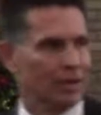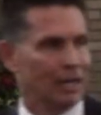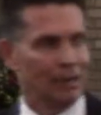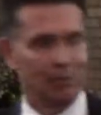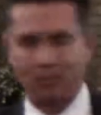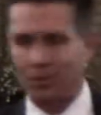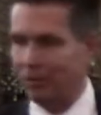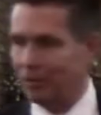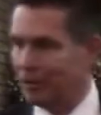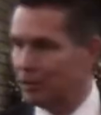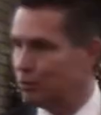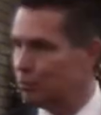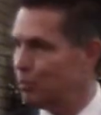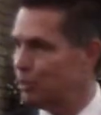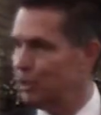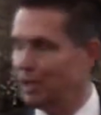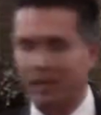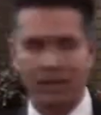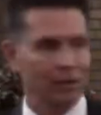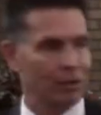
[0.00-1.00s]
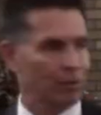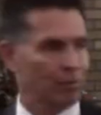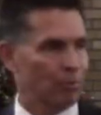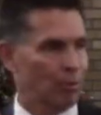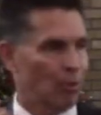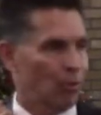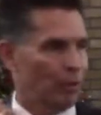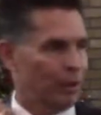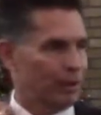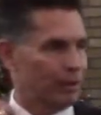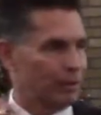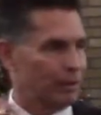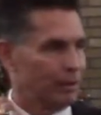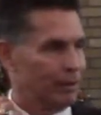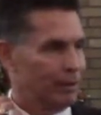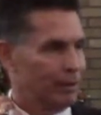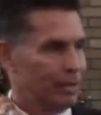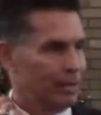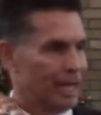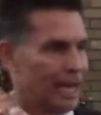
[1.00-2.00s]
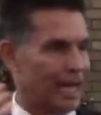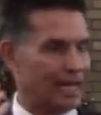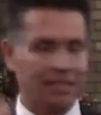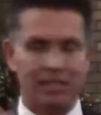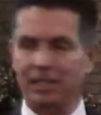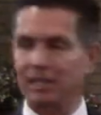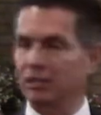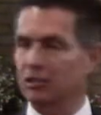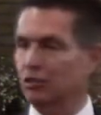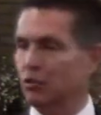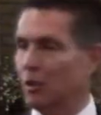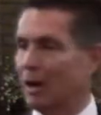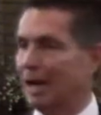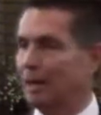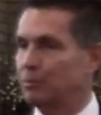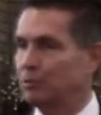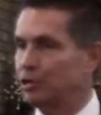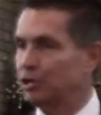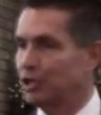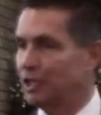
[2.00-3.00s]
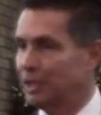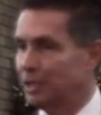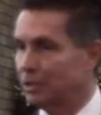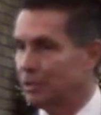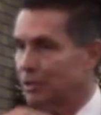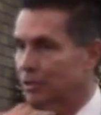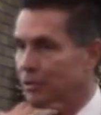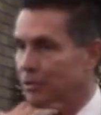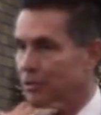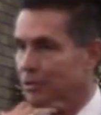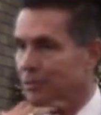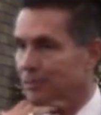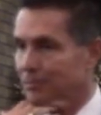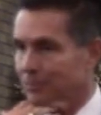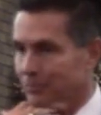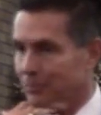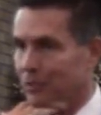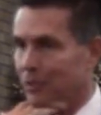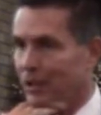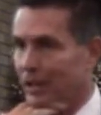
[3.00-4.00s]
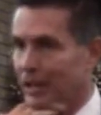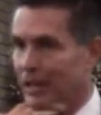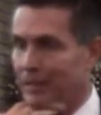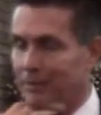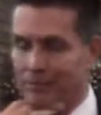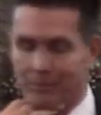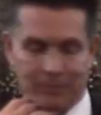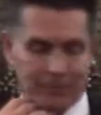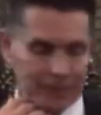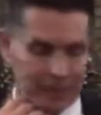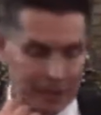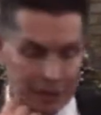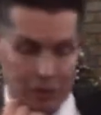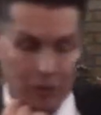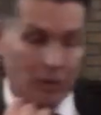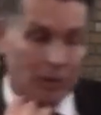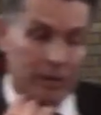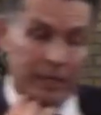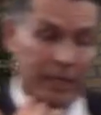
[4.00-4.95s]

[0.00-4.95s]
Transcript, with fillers: up to this particular point as he describes Jesus. Okay? It's going to